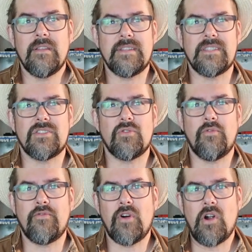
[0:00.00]
This is too
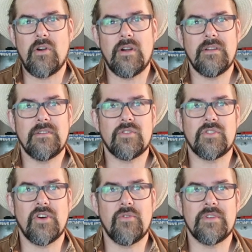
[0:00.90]
far to
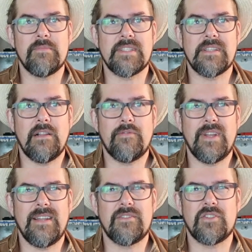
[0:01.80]
tow it myself,
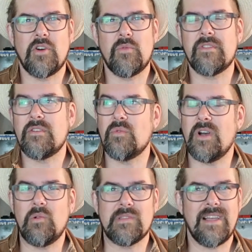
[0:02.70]
and I have to tow it through a
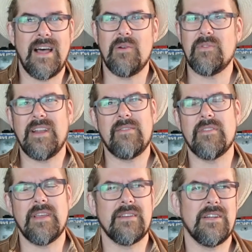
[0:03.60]
whole town and
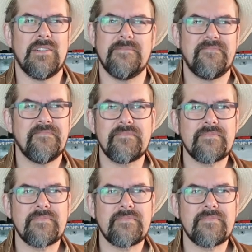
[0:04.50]
everything. No,